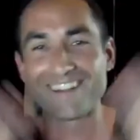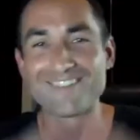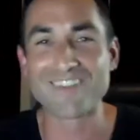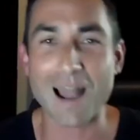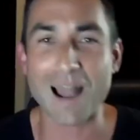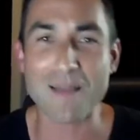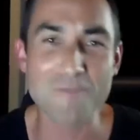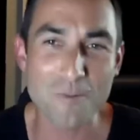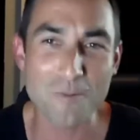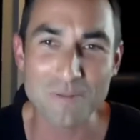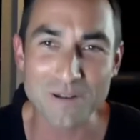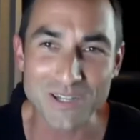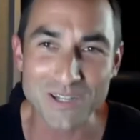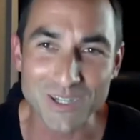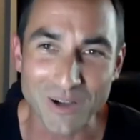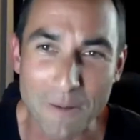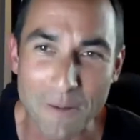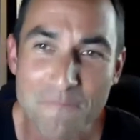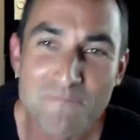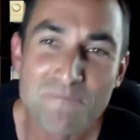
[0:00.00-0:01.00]
but I'm open
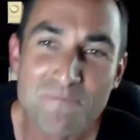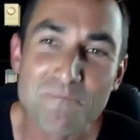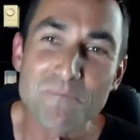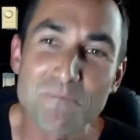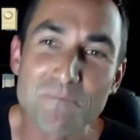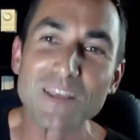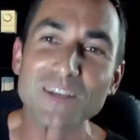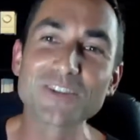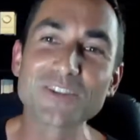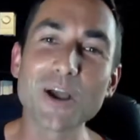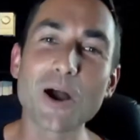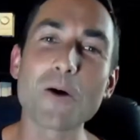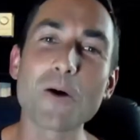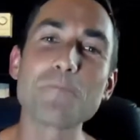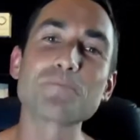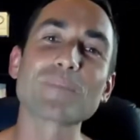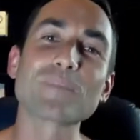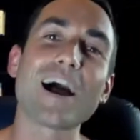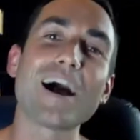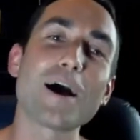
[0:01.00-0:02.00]
to it. So,
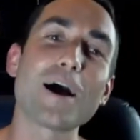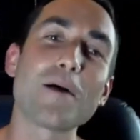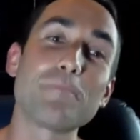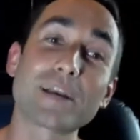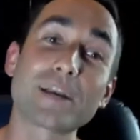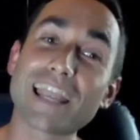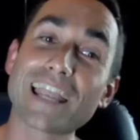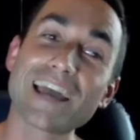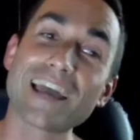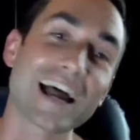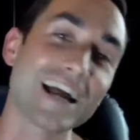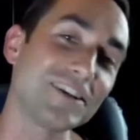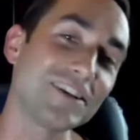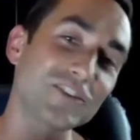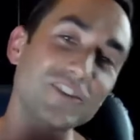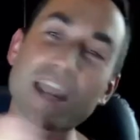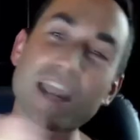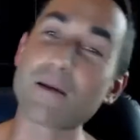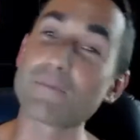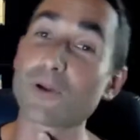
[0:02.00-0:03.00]
but again, I
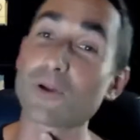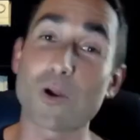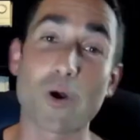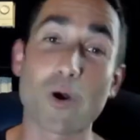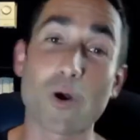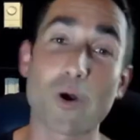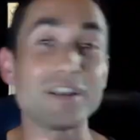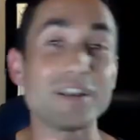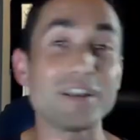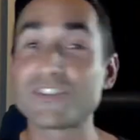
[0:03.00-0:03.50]
just kept going and